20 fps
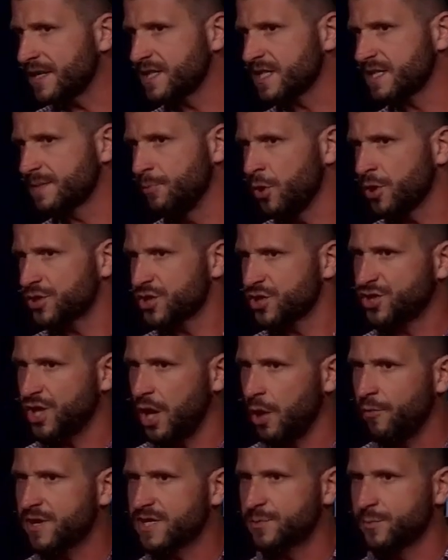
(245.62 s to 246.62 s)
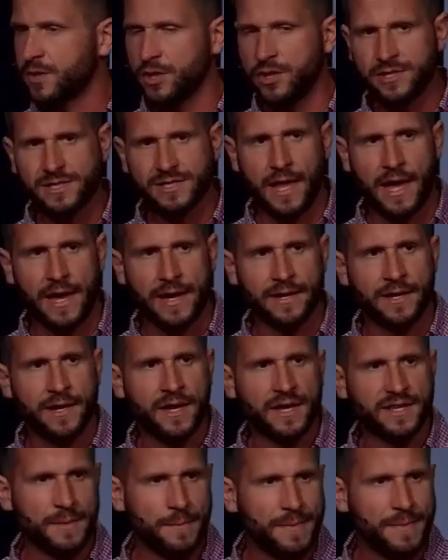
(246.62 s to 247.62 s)
writes this book to show us what it looks like
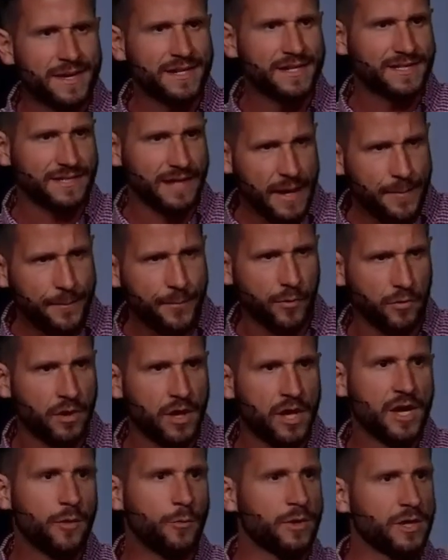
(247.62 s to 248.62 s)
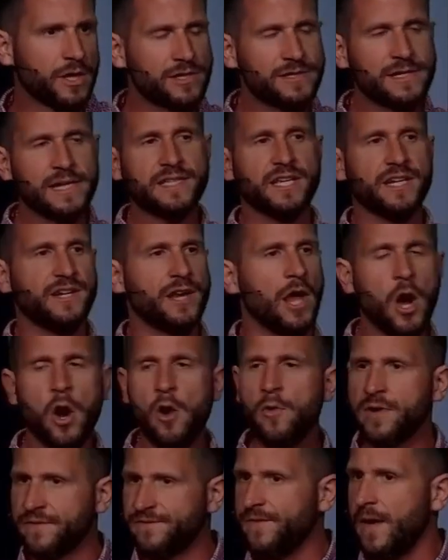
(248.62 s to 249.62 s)
to be a disciple, what it looks like to
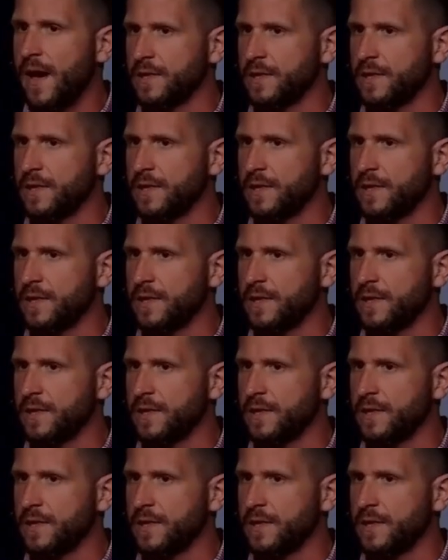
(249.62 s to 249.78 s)
know and